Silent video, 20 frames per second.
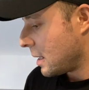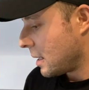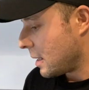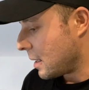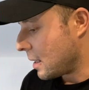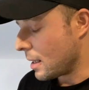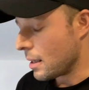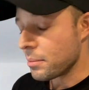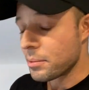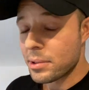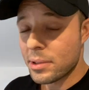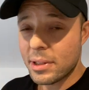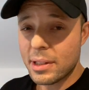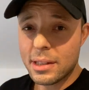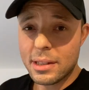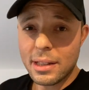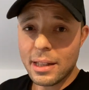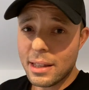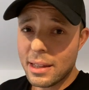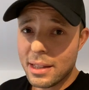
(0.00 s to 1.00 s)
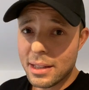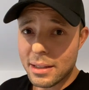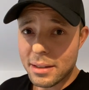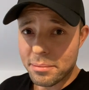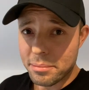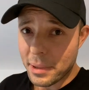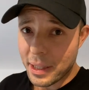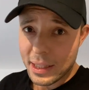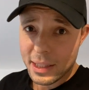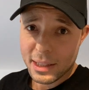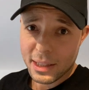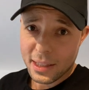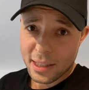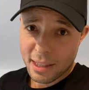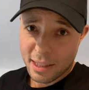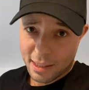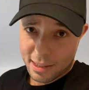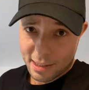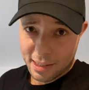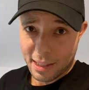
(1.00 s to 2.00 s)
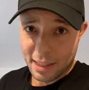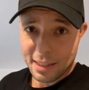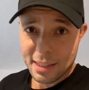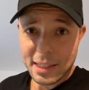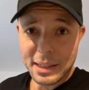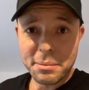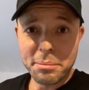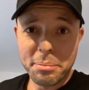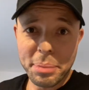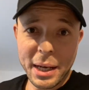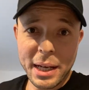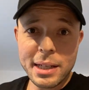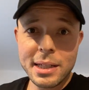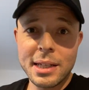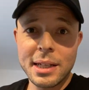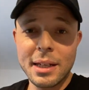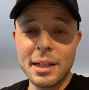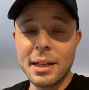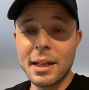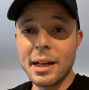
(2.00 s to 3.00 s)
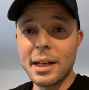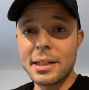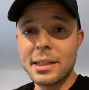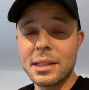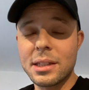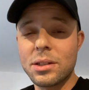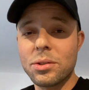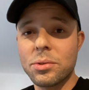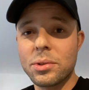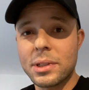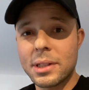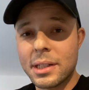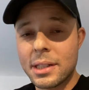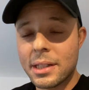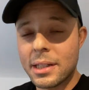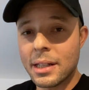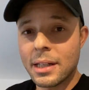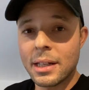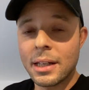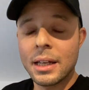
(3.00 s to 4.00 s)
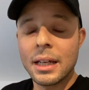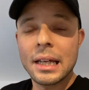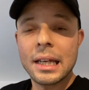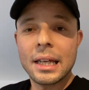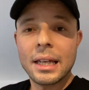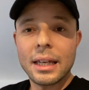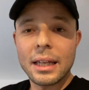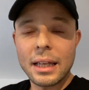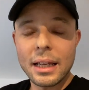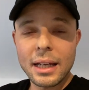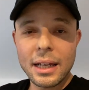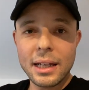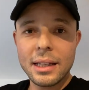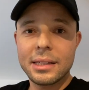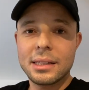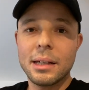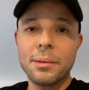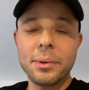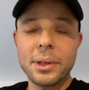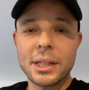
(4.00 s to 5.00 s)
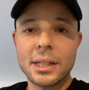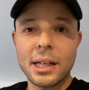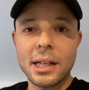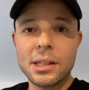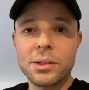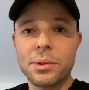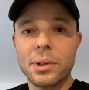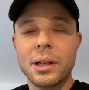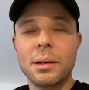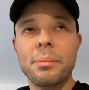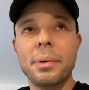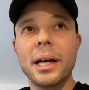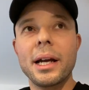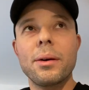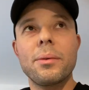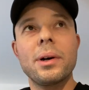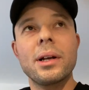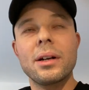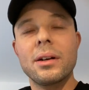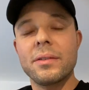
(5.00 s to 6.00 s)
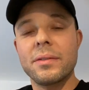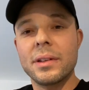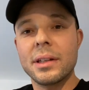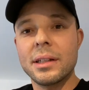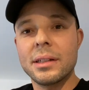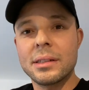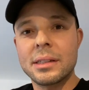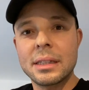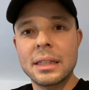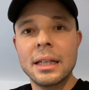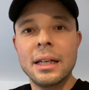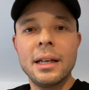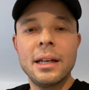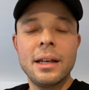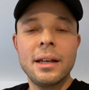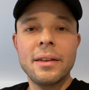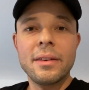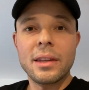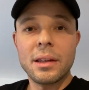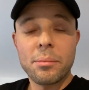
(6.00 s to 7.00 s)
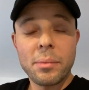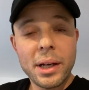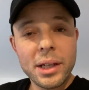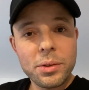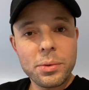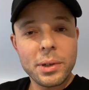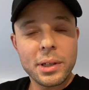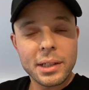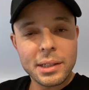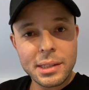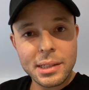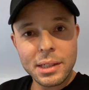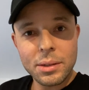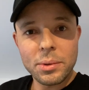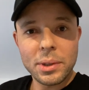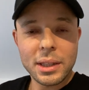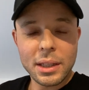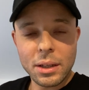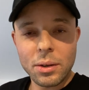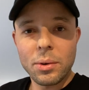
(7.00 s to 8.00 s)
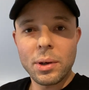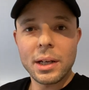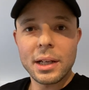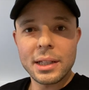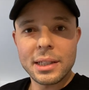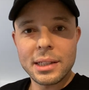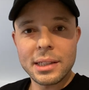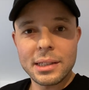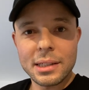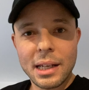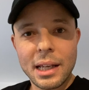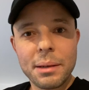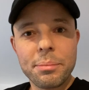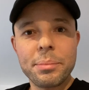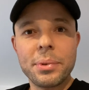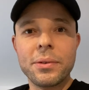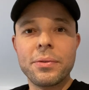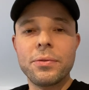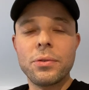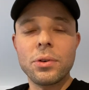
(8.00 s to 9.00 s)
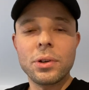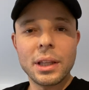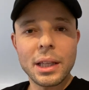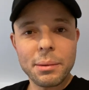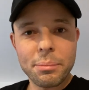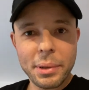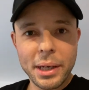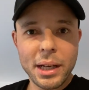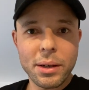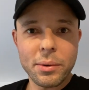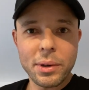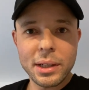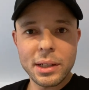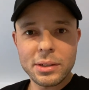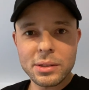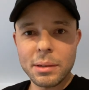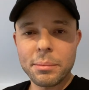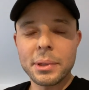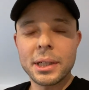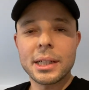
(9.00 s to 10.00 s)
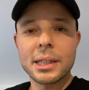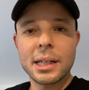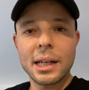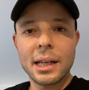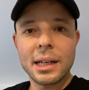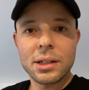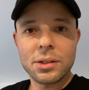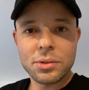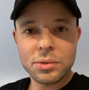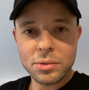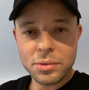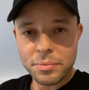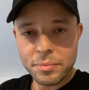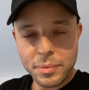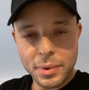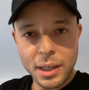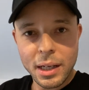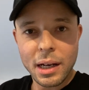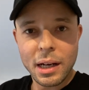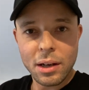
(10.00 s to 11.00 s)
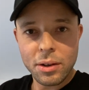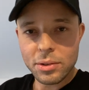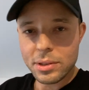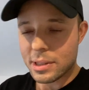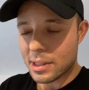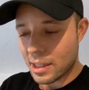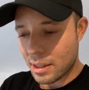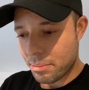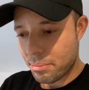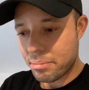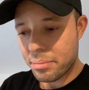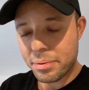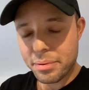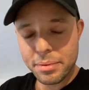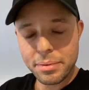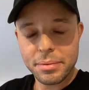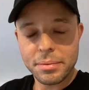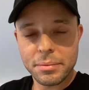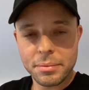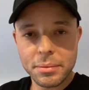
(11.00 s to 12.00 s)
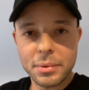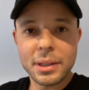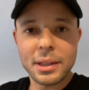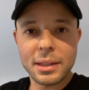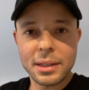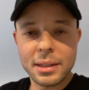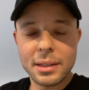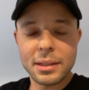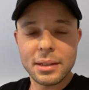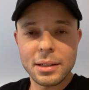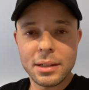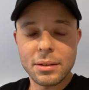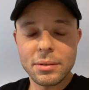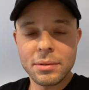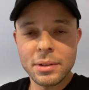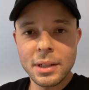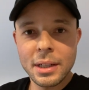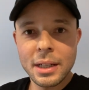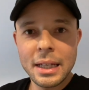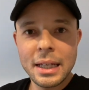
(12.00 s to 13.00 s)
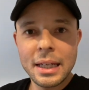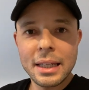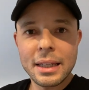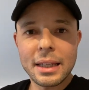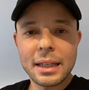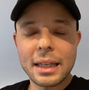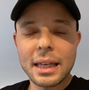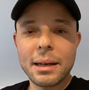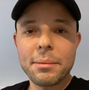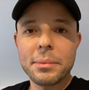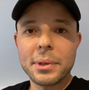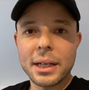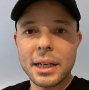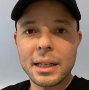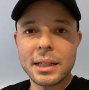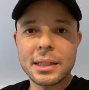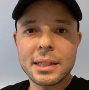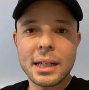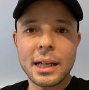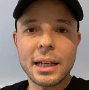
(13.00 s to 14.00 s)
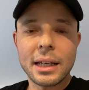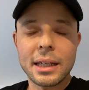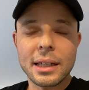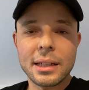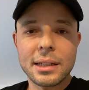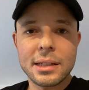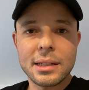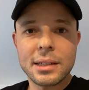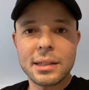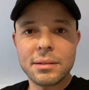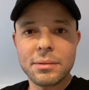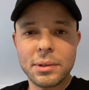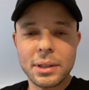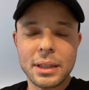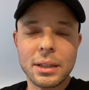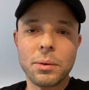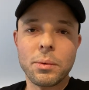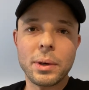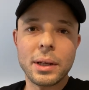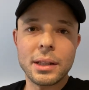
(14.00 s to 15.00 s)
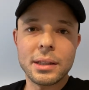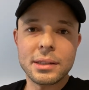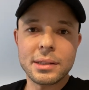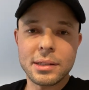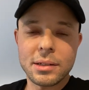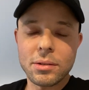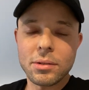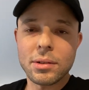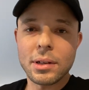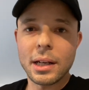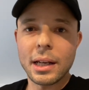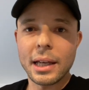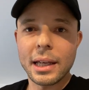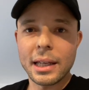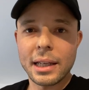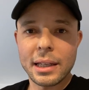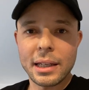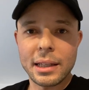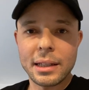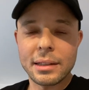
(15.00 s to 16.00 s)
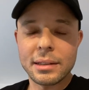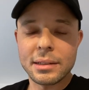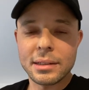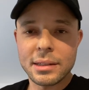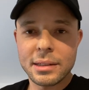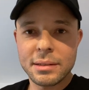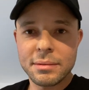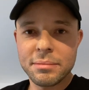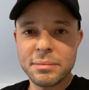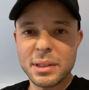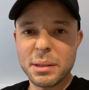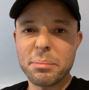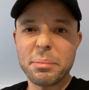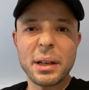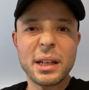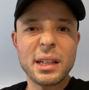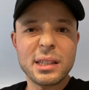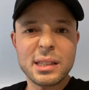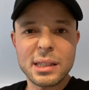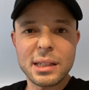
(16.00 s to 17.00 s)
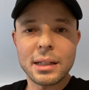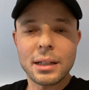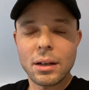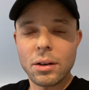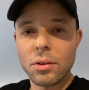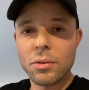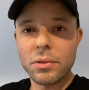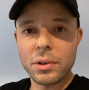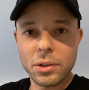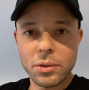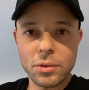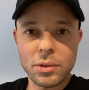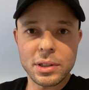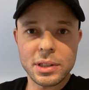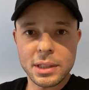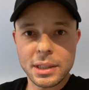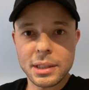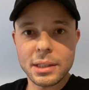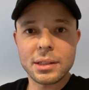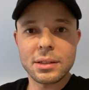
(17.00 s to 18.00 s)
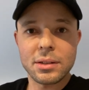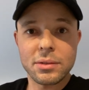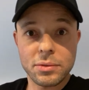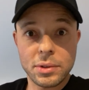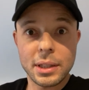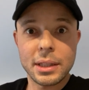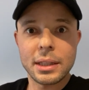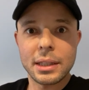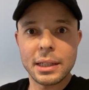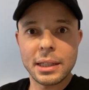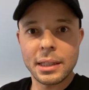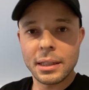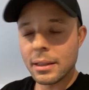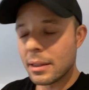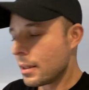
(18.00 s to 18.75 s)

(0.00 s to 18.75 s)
um, so it's nothing majorly exciting but i just thought in case someone does want to buy one of these they might want to see what the quality is like before they buy one. So I'm going to try and do a close-up with, you know, the camera and try and get what the wells look like and the basic overall gist of what they